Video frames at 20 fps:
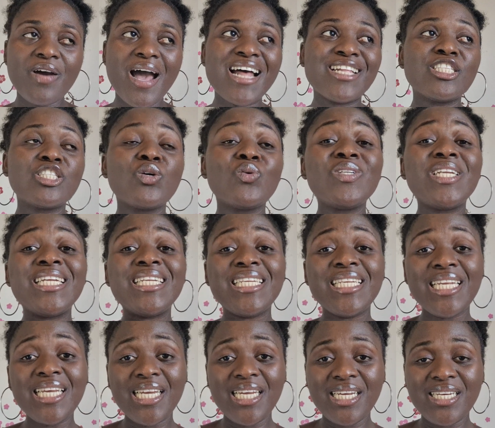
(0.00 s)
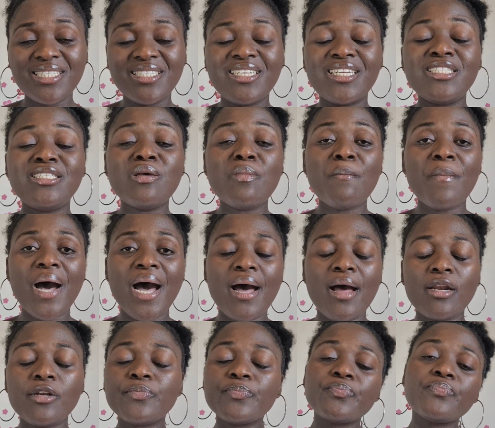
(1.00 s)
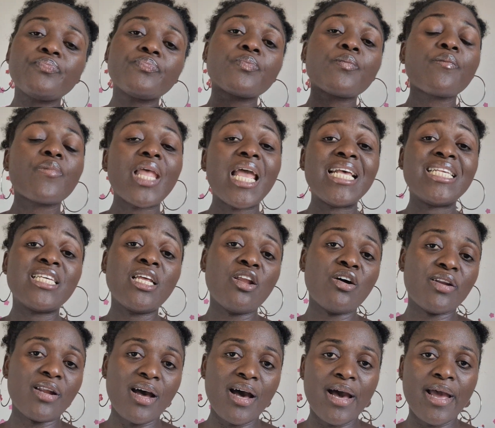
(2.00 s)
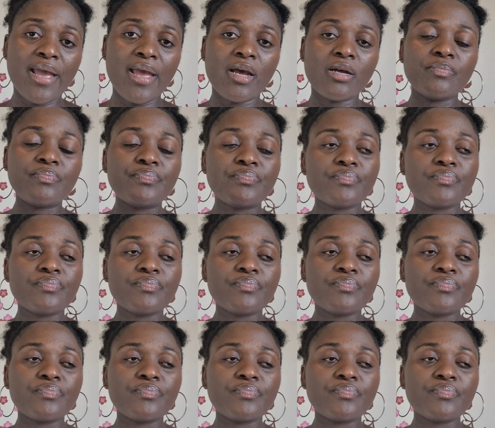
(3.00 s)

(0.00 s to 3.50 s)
and so the need, the demand is a lot higher.